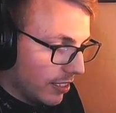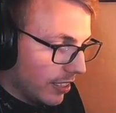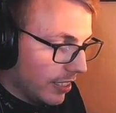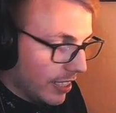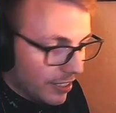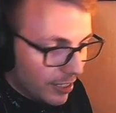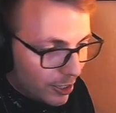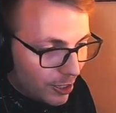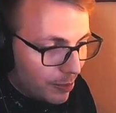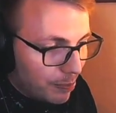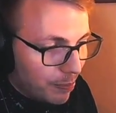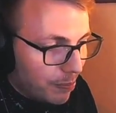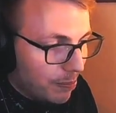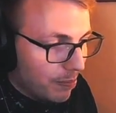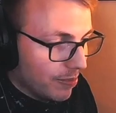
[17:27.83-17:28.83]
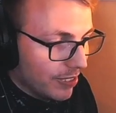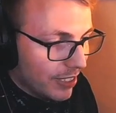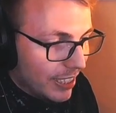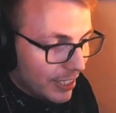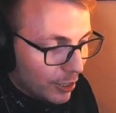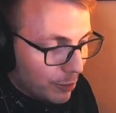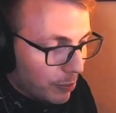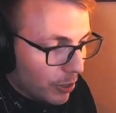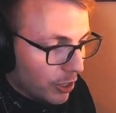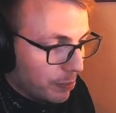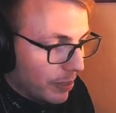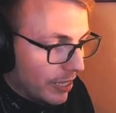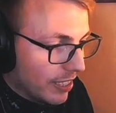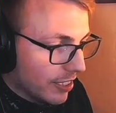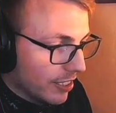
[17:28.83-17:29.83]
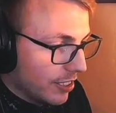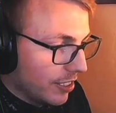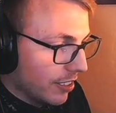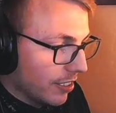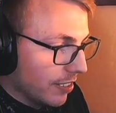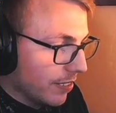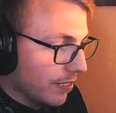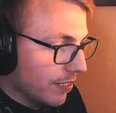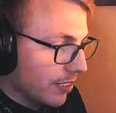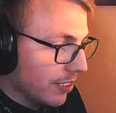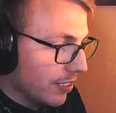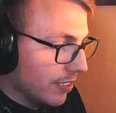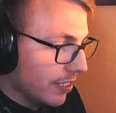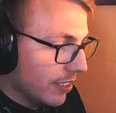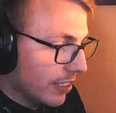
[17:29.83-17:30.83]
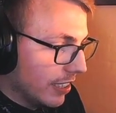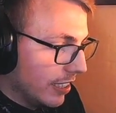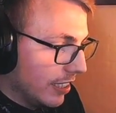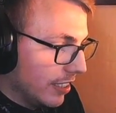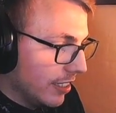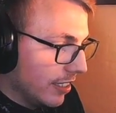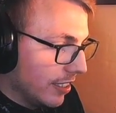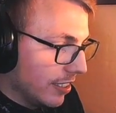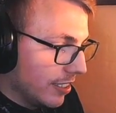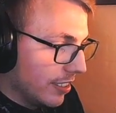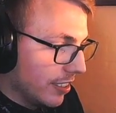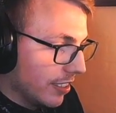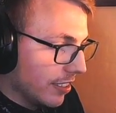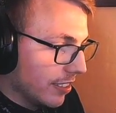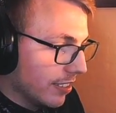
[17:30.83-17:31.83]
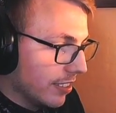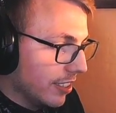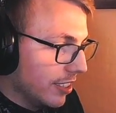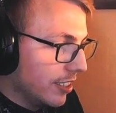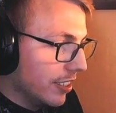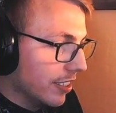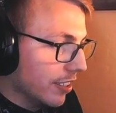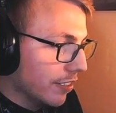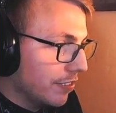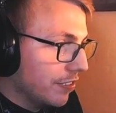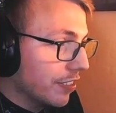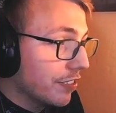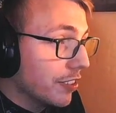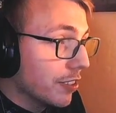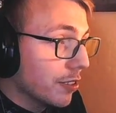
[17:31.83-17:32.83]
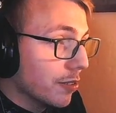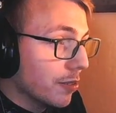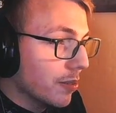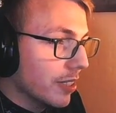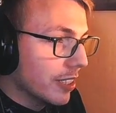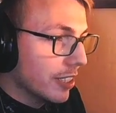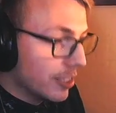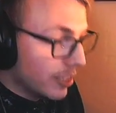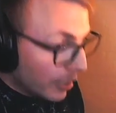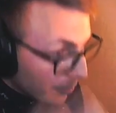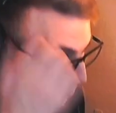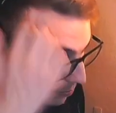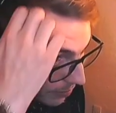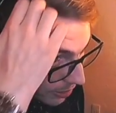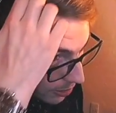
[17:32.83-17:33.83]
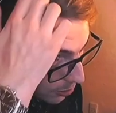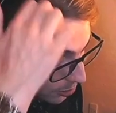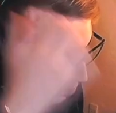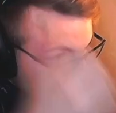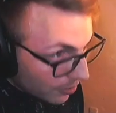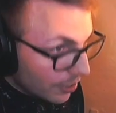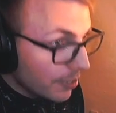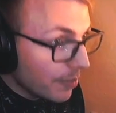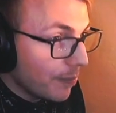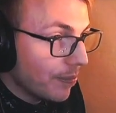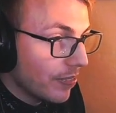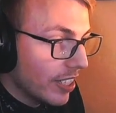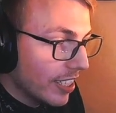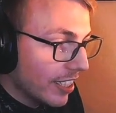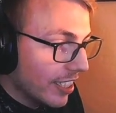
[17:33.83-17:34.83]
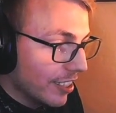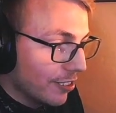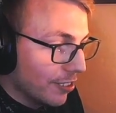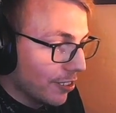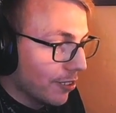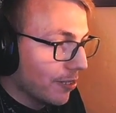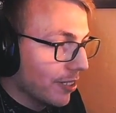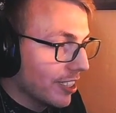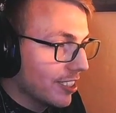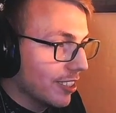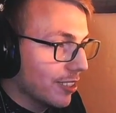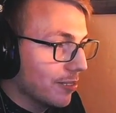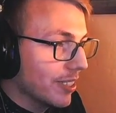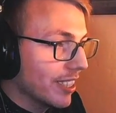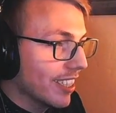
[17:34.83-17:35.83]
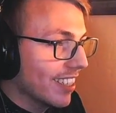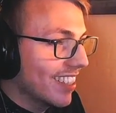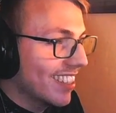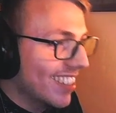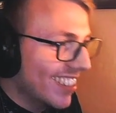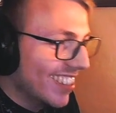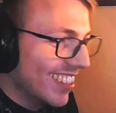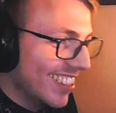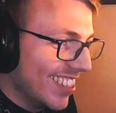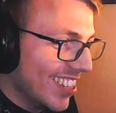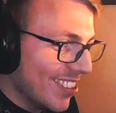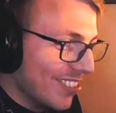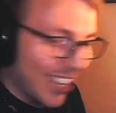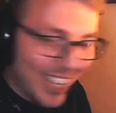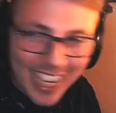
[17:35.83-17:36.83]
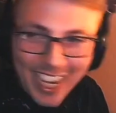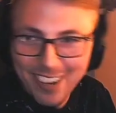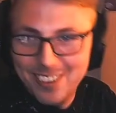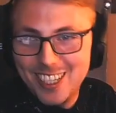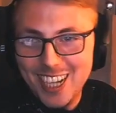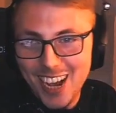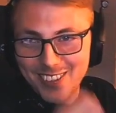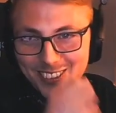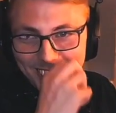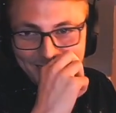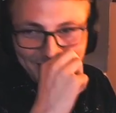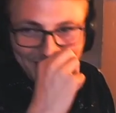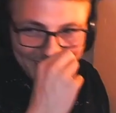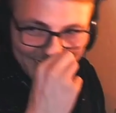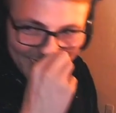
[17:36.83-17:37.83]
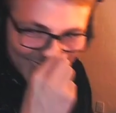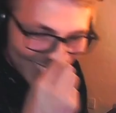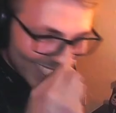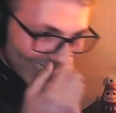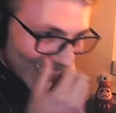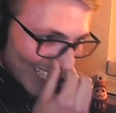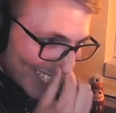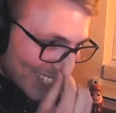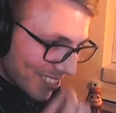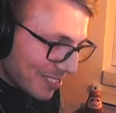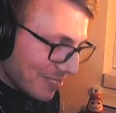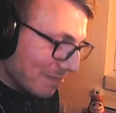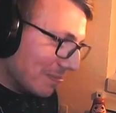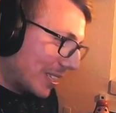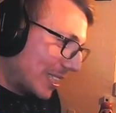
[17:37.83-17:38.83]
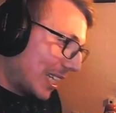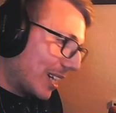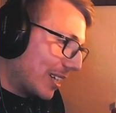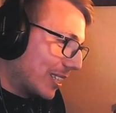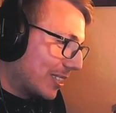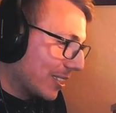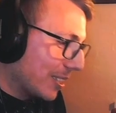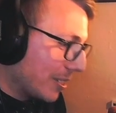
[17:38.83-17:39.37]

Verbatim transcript: Yeah, this boss battle is It's easy enough if you know the setup, as you saw there. You can already tell we are running out of time to explain things. But yeah, it